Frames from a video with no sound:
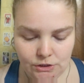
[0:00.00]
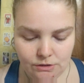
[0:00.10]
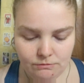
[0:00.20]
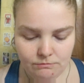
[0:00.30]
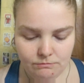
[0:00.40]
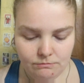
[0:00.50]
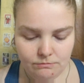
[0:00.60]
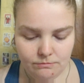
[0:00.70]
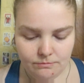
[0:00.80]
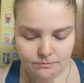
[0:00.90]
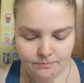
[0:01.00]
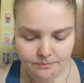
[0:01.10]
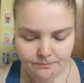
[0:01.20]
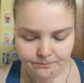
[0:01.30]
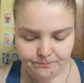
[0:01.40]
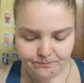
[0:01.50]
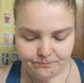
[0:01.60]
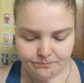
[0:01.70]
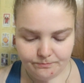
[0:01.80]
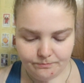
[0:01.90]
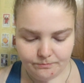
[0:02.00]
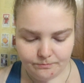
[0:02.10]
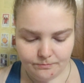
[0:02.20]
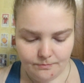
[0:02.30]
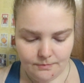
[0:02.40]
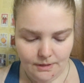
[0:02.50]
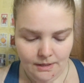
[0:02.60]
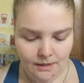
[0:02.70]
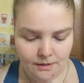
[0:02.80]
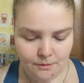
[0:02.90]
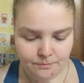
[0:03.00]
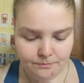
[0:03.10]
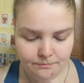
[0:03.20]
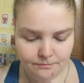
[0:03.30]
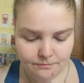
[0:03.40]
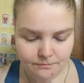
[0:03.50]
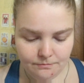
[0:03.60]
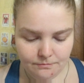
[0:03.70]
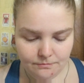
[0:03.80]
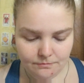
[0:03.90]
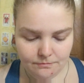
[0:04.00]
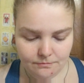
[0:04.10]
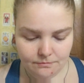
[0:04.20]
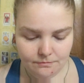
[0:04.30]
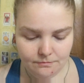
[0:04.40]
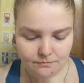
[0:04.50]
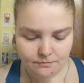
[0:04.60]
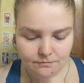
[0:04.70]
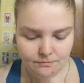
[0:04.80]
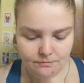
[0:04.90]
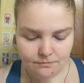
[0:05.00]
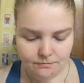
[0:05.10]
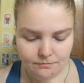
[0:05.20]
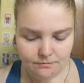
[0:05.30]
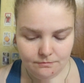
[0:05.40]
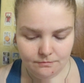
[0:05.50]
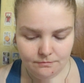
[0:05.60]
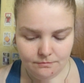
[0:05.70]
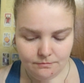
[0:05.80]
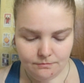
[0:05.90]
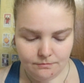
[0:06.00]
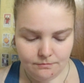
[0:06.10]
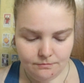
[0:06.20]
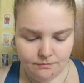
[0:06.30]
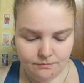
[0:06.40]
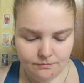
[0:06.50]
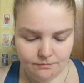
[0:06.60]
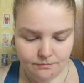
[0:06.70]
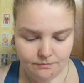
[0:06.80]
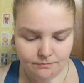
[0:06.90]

No one is speaking in this clip.